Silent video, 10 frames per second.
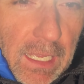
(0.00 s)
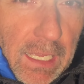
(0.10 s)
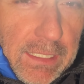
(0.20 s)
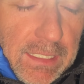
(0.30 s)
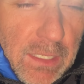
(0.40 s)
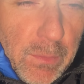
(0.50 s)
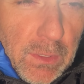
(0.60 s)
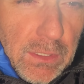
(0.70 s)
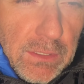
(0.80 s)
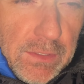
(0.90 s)
guess
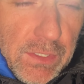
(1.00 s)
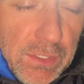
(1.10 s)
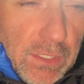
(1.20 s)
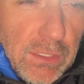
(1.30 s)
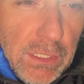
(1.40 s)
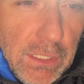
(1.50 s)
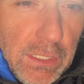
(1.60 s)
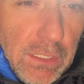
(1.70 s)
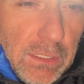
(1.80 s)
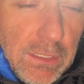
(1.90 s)
I'm still a
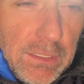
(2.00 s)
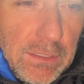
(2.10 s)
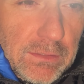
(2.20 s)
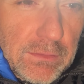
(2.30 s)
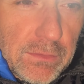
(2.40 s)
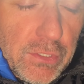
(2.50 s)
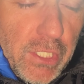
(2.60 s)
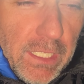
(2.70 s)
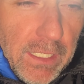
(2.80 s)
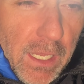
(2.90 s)
little
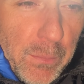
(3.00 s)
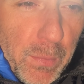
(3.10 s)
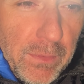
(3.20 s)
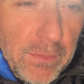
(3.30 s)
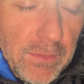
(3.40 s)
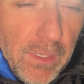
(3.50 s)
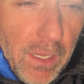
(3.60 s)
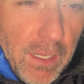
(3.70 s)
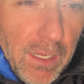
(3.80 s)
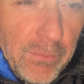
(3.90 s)
shaken up
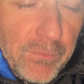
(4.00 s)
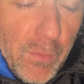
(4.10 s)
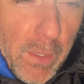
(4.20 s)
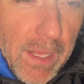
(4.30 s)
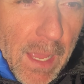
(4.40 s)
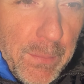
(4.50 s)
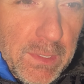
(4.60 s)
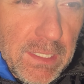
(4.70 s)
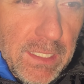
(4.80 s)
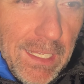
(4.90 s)
from what happened
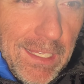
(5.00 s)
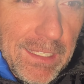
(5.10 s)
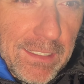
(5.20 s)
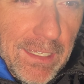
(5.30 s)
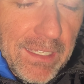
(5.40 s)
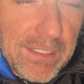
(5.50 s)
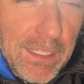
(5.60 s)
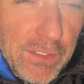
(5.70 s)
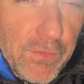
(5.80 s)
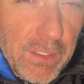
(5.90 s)
today. I
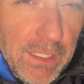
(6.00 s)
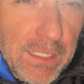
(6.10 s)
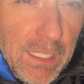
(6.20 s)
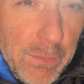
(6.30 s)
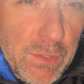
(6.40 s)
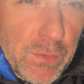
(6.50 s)
kind of feel like I was